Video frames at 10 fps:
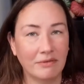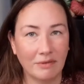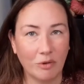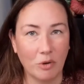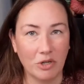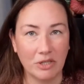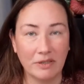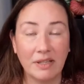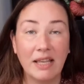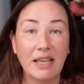gorgeous.
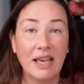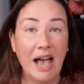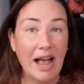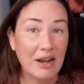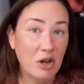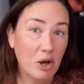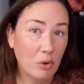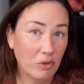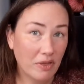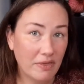I
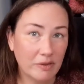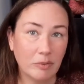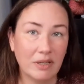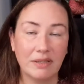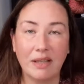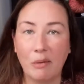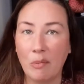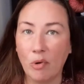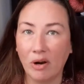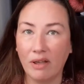know that this one is going to be
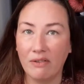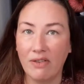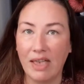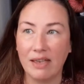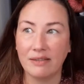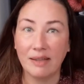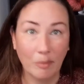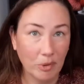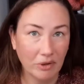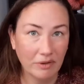more of a
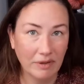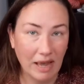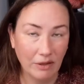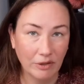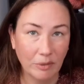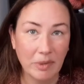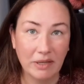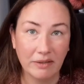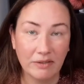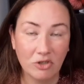sampler calendar
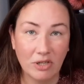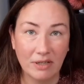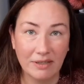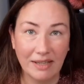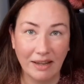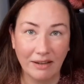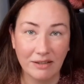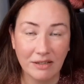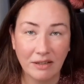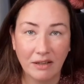because she does send
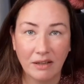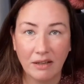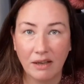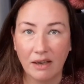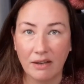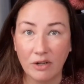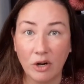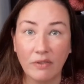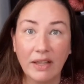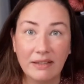
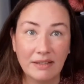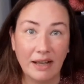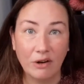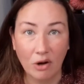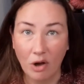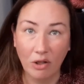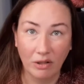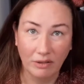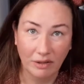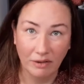yarn that's dyed on
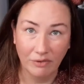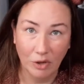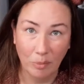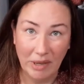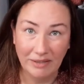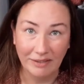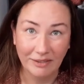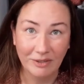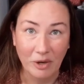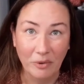all of her bases.
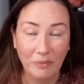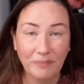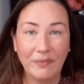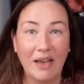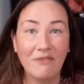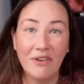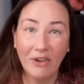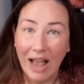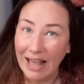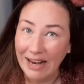So I've never
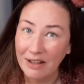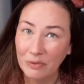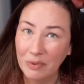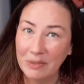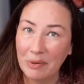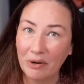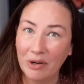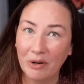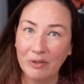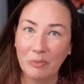had any Sweet Sparrow
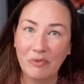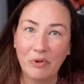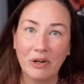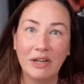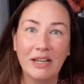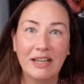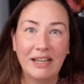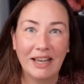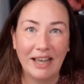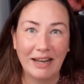yarns before,
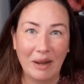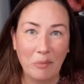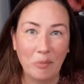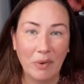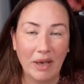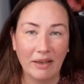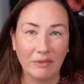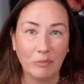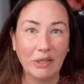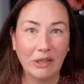and I'm
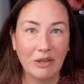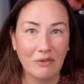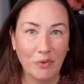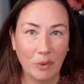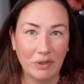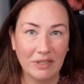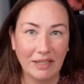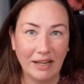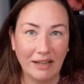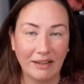really looking forward to
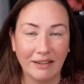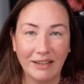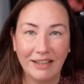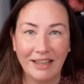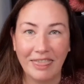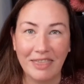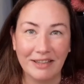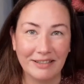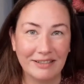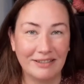getting
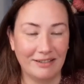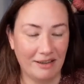this